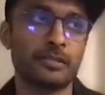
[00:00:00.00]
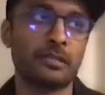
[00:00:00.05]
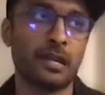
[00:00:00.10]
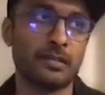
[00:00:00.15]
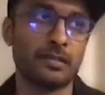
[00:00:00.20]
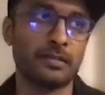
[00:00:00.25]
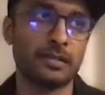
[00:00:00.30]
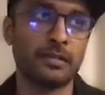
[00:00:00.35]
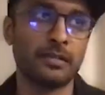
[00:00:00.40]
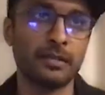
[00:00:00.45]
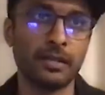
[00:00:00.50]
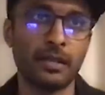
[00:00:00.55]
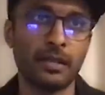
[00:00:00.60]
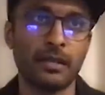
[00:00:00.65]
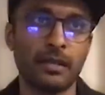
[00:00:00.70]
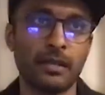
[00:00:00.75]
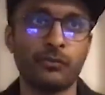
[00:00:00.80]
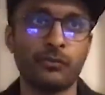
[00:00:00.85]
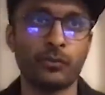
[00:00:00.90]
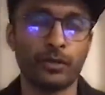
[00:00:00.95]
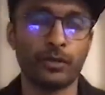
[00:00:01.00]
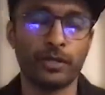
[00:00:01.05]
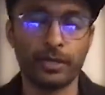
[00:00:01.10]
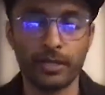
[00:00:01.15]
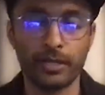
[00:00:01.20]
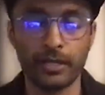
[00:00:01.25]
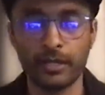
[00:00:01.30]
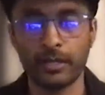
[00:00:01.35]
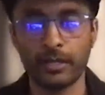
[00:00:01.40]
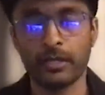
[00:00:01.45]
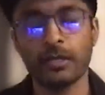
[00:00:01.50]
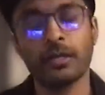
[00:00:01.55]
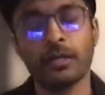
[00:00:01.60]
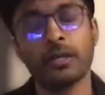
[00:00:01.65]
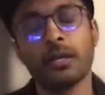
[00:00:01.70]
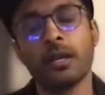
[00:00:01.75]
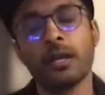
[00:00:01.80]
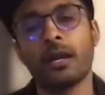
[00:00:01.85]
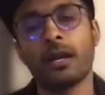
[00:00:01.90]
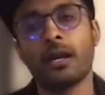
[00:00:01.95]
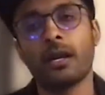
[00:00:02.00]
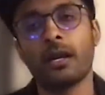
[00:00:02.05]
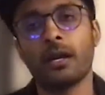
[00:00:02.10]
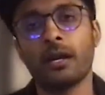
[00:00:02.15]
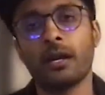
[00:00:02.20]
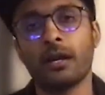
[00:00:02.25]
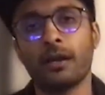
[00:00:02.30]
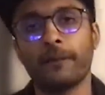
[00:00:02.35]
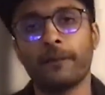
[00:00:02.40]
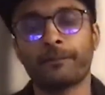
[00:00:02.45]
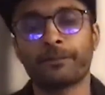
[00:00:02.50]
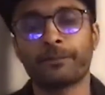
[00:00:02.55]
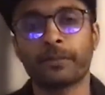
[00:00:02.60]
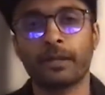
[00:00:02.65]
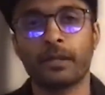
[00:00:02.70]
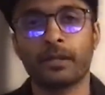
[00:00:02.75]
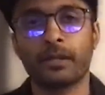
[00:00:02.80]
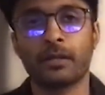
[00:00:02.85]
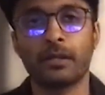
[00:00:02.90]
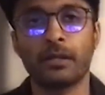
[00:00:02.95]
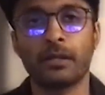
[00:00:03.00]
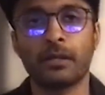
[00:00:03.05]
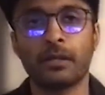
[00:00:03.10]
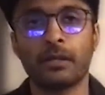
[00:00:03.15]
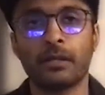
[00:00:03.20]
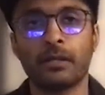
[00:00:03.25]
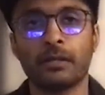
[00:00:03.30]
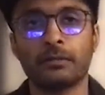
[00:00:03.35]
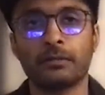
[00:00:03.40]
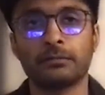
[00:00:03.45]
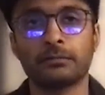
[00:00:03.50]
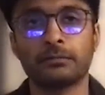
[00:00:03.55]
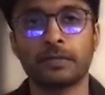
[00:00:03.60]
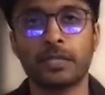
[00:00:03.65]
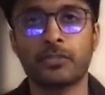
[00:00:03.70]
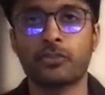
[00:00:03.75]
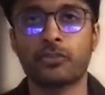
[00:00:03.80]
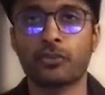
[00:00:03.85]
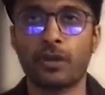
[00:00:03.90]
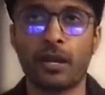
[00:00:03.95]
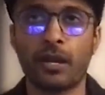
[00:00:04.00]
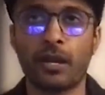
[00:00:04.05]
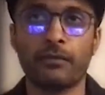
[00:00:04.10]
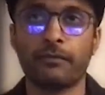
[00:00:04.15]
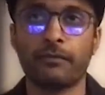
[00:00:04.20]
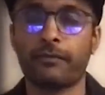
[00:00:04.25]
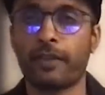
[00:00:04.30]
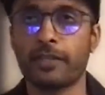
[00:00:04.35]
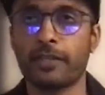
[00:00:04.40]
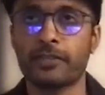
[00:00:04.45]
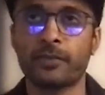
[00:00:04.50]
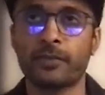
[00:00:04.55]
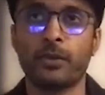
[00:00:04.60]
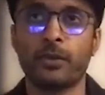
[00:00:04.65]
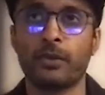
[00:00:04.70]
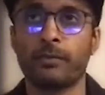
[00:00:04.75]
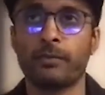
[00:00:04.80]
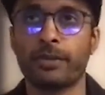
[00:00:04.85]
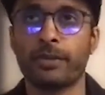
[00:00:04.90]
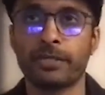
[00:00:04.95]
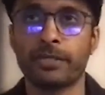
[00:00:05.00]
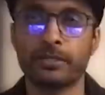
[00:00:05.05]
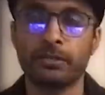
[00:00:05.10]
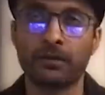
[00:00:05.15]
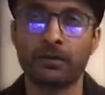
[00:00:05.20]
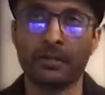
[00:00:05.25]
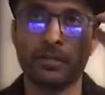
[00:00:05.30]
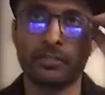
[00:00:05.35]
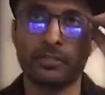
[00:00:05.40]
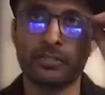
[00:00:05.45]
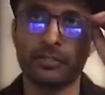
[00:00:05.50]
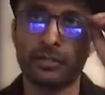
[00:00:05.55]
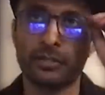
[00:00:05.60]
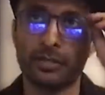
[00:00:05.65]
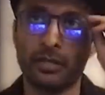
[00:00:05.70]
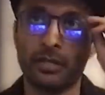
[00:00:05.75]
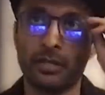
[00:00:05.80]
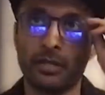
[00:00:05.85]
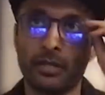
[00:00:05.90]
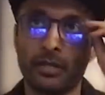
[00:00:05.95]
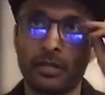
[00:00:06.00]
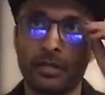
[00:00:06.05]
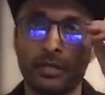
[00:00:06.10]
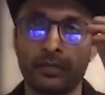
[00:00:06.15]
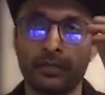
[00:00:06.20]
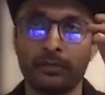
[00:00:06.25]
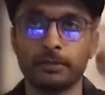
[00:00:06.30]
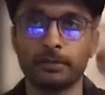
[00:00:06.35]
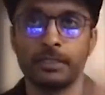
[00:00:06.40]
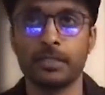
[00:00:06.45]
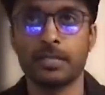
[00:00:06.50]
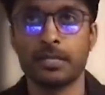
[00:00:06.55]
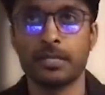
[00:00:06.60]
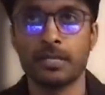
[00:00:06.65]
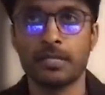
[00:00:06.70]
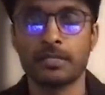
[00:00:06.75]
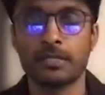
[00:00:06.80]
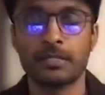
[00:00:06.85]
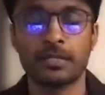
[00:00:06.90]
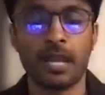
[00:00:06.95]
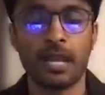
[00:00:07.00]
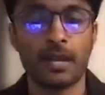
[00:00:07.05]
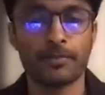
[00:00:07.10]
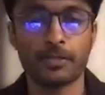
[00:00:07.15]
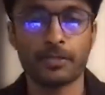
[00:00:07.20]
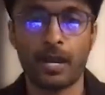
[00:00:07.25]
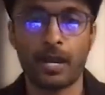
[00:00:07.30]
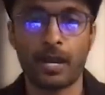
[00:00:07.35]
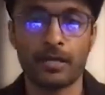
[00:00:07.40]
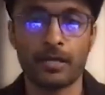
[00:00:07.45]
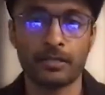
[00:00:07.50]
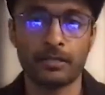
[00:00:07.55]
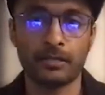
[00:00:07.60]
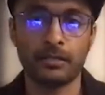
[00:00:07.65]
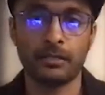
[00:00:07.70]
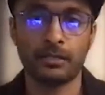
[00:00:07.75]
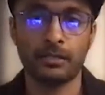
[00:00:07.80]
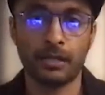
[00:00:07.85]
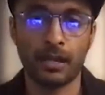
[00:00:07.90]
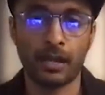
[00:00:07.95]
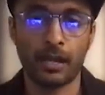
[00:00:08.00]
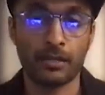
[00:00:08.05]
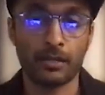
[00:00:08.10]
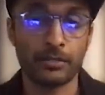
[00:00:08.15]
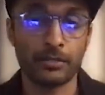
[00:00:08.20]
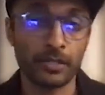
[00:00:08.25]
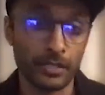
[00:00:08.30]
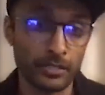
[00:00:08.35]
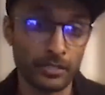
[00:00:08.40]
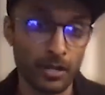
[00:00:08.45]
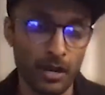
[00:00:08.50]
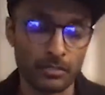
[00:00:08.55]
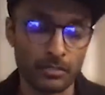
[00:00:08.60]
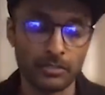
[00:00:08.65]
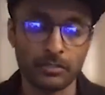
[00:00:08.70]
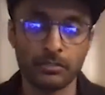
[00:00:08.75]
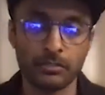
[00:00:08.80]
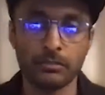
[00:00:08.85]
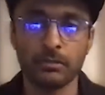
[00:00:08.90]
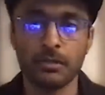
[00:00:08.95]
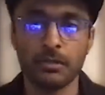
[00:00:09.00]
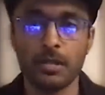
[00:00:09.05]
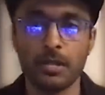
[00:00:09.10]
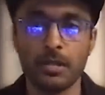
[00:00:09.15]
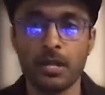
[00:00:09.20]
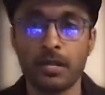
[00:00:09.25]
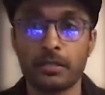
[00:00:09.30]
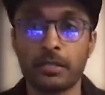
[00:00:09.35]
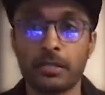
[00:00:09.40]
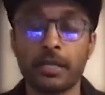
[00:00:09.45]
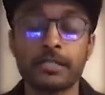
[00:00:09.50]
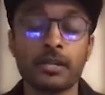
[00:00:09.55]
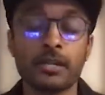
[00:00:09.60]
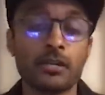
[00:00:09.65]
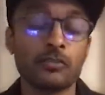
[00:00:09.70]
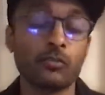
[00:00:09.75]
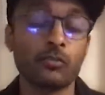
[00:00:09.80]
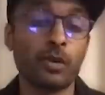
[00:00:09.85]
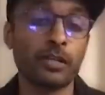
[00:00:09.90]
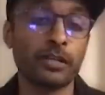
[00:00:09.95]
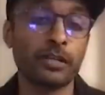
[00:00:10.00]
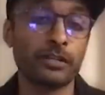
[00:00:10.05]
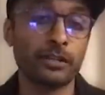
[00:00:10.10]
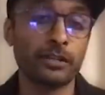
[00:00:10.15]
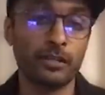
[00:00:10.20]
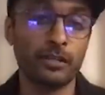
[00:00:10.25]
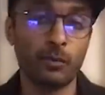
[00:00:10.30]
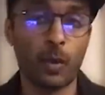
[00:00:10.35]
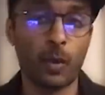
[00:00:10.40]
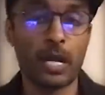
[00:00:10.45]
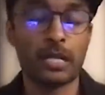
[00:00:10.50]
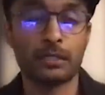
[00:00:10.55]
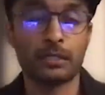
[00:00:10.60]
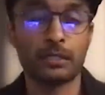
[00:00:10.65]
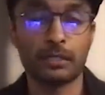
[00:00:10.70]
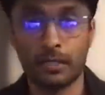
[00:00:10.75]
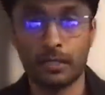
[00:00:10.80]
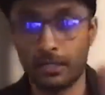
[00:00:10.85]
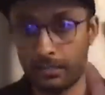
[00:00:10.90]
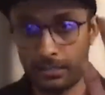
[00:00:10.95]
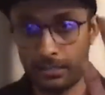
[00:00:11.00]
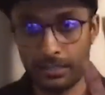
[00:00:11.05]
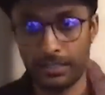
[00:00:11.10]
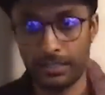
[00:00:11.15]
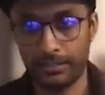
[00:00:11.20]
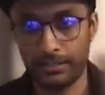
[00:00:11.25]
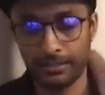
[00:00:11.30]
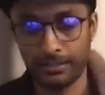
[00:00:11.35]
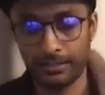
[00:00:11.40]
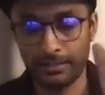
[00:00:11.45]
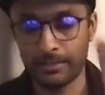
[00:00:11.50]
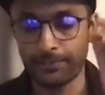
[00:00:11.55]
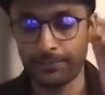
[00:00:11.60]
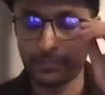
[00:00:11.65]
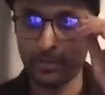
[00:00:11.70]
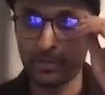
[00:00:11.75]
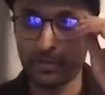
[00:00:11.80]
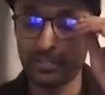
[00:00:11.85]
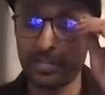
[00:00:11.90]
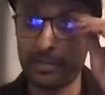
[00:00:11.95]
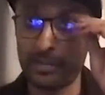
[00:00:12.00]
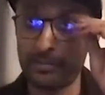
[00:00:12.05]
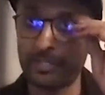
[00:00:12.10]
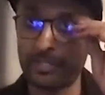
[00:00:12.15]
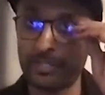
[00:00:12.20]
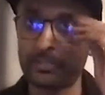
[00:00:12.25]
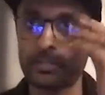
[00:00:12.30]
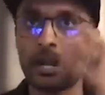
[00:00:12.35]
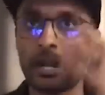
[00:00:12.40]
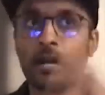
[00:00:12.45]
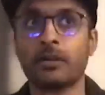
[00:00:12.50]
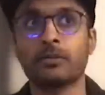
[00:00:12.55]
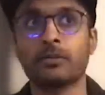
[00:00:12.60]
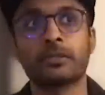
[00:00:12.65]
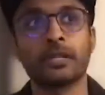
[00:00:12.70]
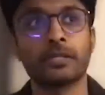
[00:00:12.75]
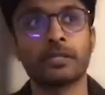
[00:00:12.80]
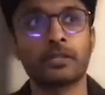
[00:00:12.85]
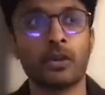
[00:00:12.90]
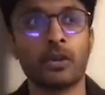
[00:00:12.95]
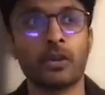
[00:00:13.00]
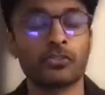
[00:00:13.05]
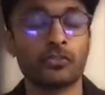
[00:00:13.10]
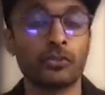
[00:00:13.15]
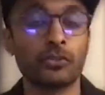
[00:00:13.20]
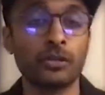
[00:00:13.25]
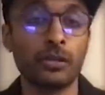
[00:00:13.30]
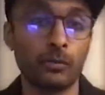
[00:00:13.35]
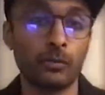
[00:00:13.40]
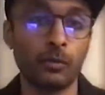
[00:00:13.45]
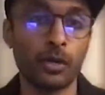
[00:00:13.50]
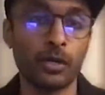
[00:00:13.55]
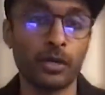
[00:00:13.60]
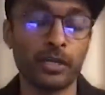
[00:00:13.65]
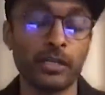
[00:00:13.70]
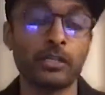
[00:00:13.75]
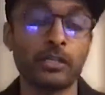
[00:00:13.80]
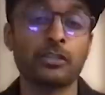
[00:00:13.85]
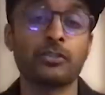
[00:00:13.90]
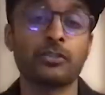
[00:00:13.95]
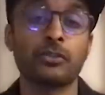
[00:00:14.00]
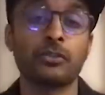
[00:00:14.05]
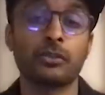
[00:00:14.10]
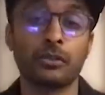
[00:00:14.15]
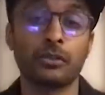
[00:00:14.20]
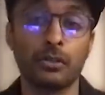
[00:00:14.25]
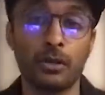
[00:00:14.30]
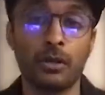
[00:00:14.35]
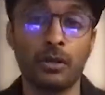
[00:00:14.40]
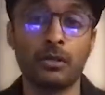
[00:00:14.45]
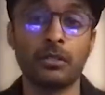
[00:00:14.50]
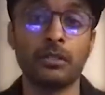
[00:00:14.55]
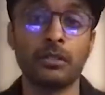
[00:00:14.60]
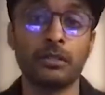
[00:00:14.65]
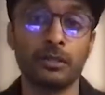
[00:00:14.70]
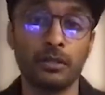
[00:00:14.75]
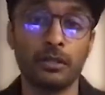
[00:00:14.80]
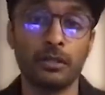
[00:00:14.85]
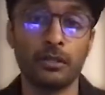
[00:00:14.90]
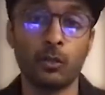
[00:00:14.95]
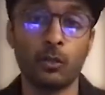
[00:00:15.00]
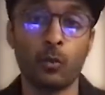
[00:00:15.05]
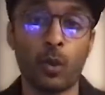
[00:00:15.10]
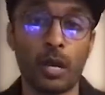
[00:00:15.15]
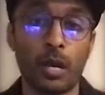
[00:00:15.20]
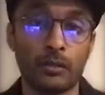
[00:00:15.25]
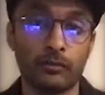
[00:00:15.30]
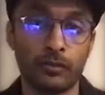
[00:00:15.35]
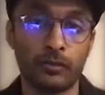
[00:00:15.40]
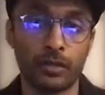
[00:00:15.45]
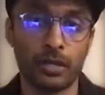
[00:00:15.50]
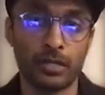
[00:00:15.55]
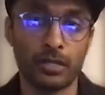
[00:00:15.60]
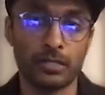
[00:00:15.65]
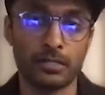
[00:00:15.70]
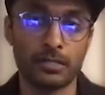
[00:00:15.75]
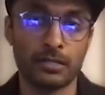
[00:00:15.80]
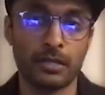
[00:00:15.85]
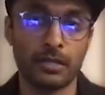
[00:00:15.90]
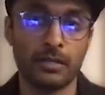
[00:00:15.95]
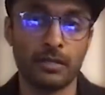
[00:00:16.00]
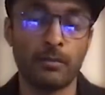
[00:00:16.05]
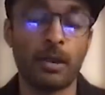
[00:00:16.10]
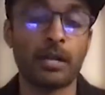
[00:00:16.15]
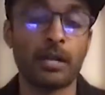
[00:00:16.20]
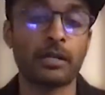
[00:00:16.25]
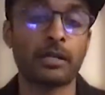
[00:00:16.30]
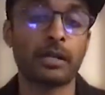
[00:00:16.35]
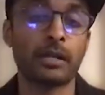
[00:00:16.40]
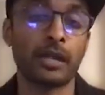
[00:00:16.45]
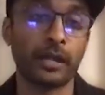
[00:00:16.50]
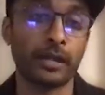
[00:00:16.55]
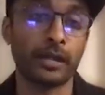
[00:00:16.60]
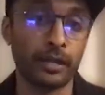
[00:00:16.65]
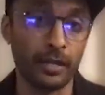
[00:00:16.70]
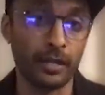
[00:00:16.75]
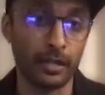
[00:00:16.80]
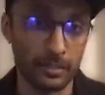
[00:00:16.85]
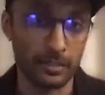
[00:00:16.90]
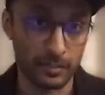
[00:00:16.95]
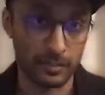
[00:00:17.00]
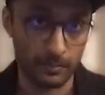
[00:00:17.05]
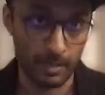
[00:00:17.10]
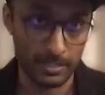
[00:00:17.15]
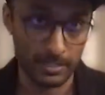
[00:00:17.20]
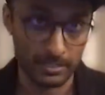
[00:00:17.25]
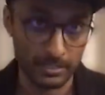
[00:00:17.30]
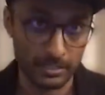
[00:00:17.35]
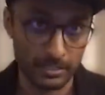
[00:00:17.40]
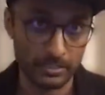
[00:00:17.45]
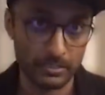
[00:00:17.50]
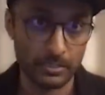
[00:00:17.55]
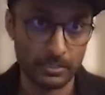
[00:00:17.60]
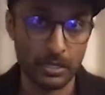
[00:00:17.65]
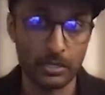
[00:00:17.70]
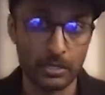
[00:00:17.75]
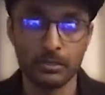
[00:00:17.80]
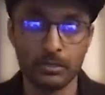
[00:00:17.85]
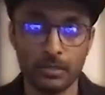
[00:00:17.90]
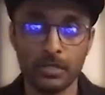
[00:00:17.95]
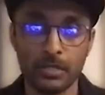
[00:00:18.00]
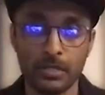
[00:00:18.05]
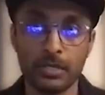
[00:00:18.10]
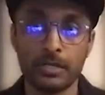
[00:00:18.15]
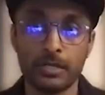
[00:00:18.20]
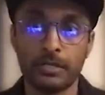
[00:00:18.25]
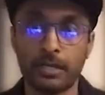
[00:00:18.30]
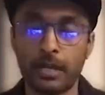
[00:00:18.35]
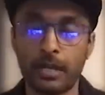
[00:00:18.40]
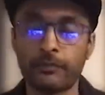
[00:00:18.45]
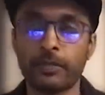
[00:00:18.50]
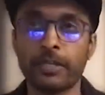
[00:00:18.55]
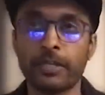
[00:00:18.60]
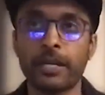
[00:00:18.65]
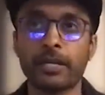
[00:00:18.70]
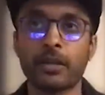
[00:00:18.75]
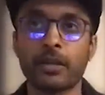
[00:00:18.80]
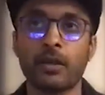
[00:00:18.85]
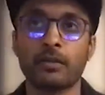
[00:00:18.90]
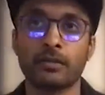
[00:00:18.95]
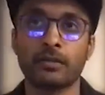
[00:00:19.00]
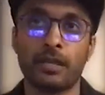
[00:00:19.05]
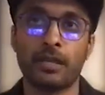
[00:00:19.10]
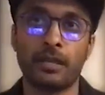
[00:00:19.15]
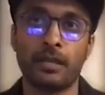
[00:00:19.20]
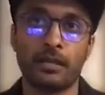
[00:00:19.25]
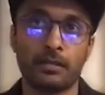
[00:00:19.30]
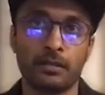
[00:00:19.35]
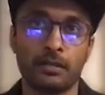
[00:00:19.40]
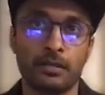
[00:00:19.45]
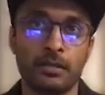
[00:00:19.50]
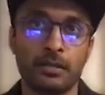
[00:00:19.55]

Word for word: Science India for India. Uh, uh, Instagram, Facebook, Pinterest, uh, Snapchat, and TikTok too. TikTok's working really well. Uh, sorry, I missed out. TikTok's re- working really, really well for us in a market like India, especially. So definitely get on there.